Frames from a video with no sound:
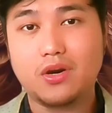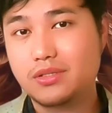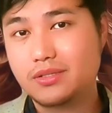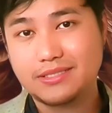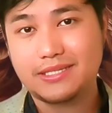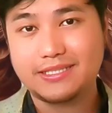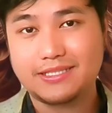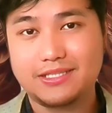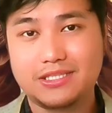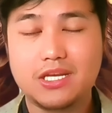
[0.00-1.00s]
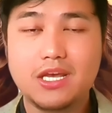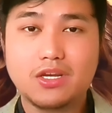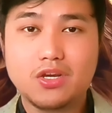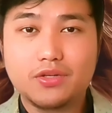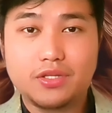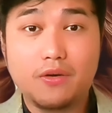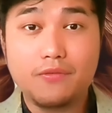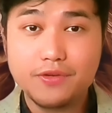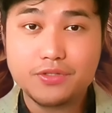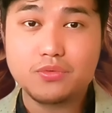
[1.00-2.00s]
all the contestants got the
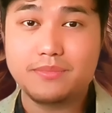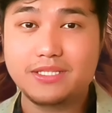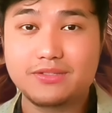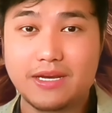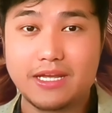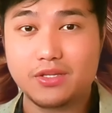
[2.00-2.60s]
official Miss Grand,